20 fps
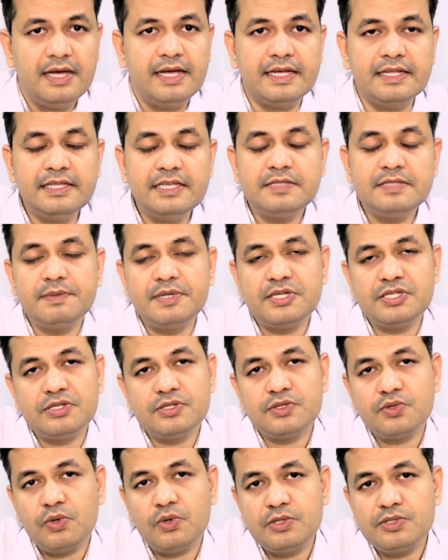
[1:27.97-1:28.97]
In these
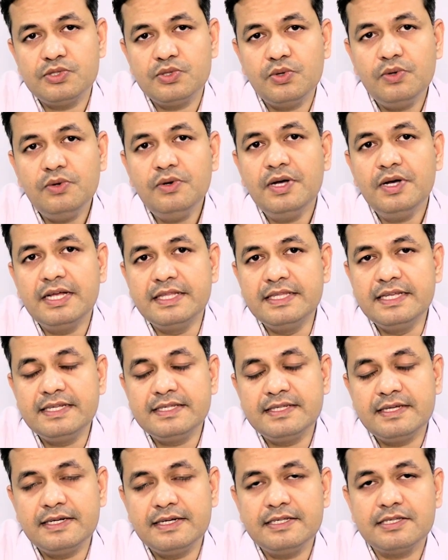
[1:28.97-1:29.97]
patients also,
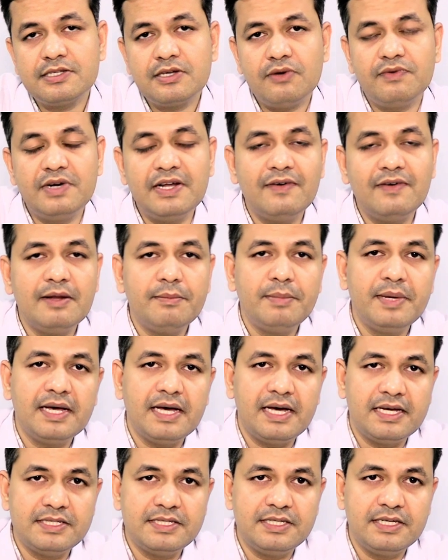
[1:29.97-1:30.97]
there is a risk of
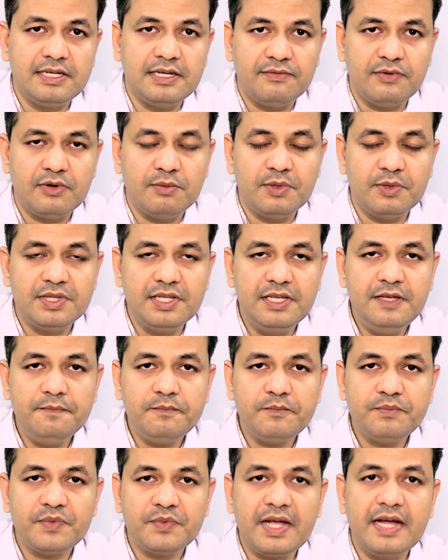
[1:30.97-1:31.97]
developing IgA nephropathy,